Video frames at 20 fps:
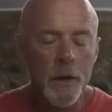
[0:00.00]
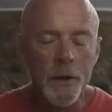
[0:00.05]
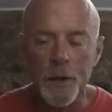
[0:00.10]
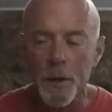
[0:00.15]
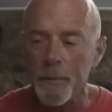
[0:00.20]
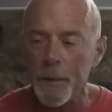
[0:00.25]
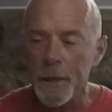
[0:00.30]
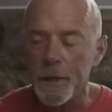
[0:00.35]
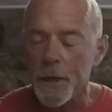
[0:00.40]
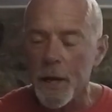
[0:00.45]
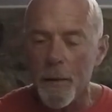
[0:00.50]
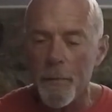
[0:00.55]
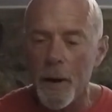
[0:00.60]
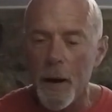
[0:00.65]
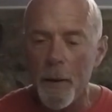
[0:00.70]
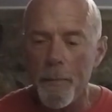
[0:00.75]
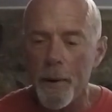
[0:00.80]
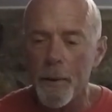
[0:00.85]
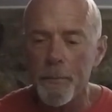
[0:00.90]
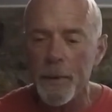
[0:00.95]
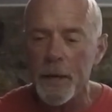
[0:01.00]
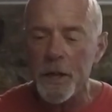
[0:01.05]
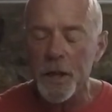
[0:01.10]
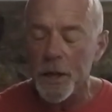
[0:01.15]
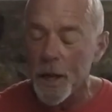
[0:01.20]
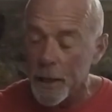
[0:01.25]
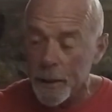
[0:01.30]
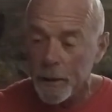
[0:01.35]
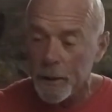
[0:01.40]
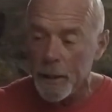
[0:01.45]
Somebody's come up on me
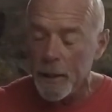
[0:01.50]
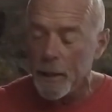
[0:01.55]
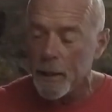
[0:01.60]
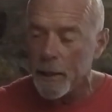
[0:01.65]
suddenly,